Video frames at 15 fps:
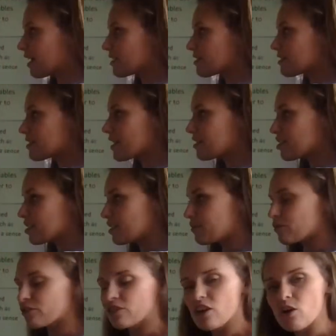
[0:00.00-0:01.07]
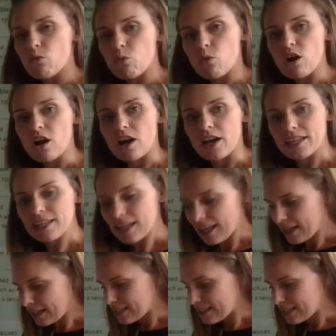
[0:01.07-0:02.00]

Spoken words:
essentially for our why,